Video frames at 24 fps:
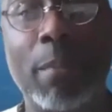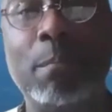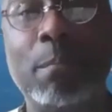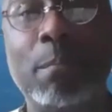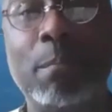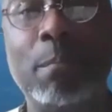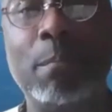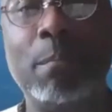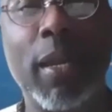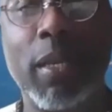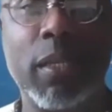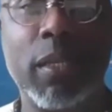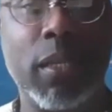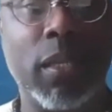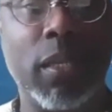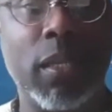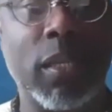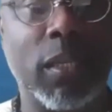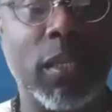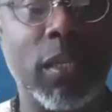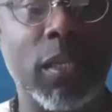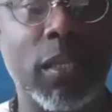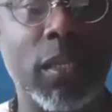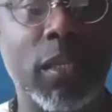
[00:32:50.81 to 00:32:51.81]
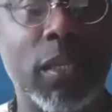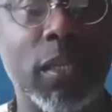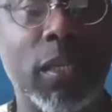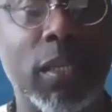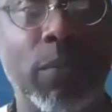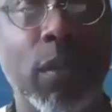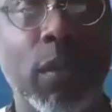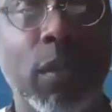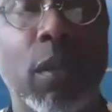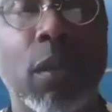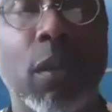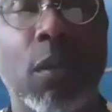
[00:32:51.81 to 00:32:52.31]
embedded into the
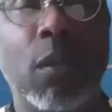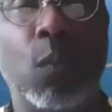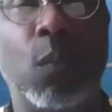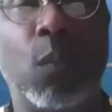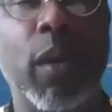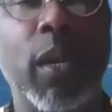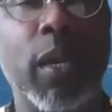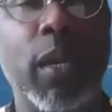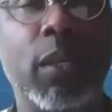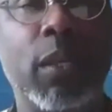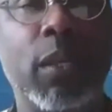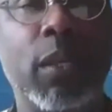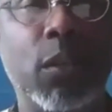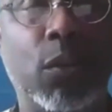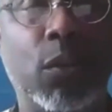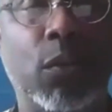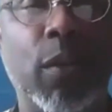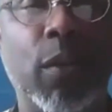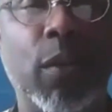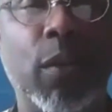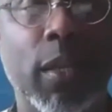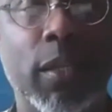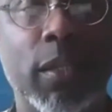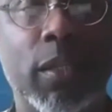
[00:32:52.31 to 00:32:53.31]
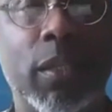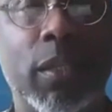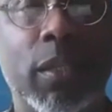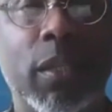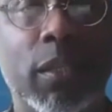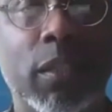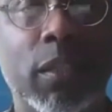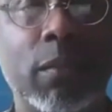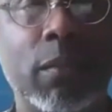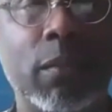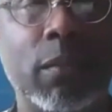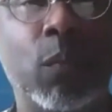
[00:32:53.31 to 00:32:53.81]
system. We need to create a system